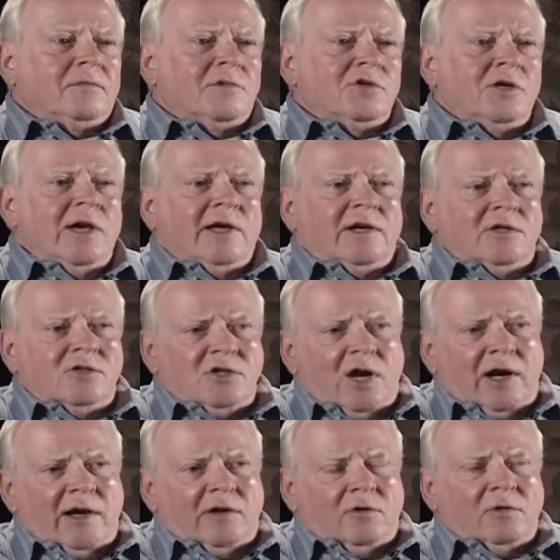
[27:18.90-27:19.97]
she had a
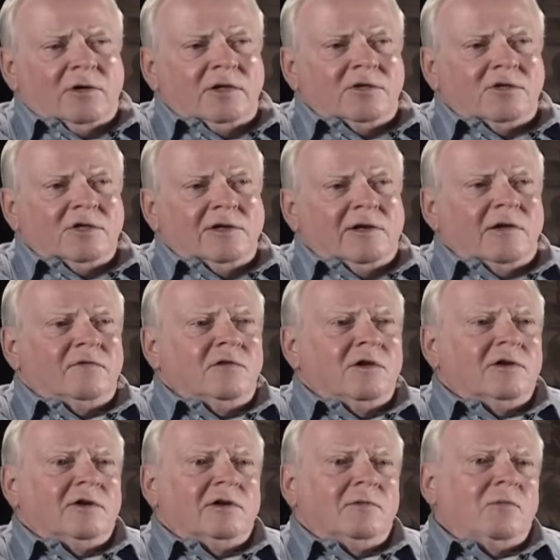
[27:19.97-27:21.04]
child, and she lived
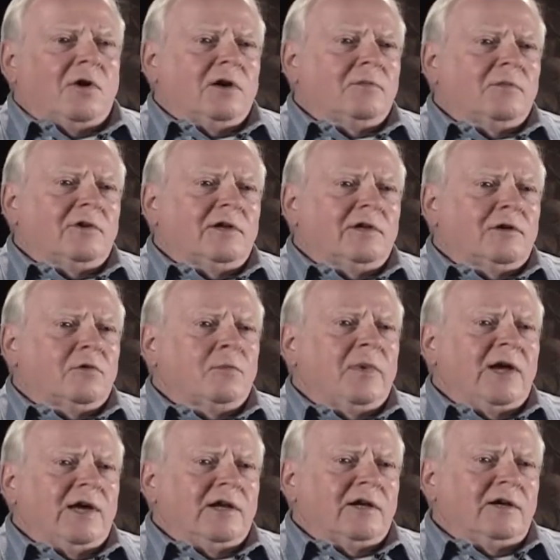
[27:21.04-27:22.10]
in an apartment in
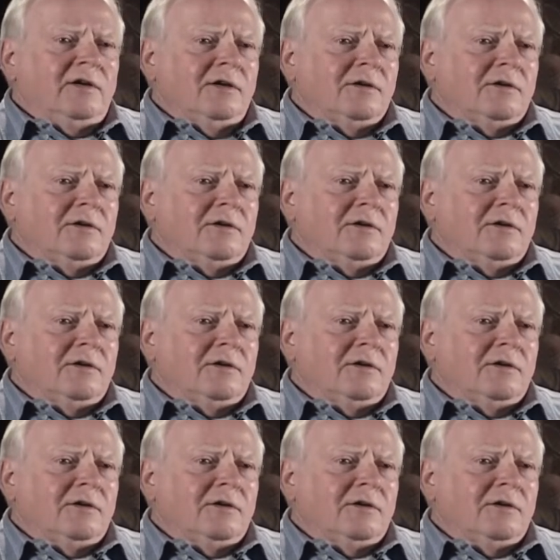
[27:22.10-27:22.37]
Urbana.